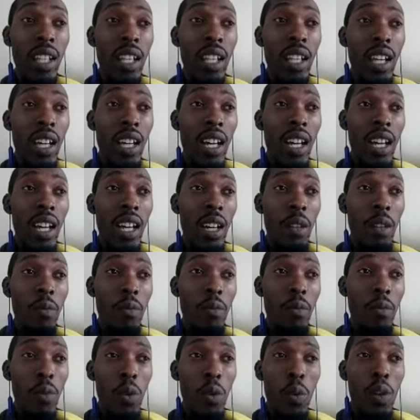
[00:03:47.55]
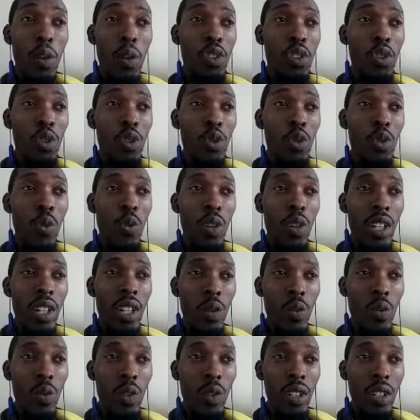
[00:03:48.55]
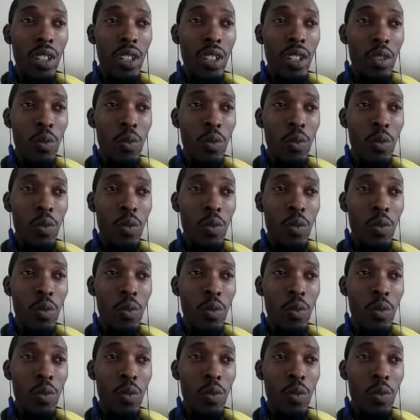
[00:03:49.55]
Um, we weren't sure what it was.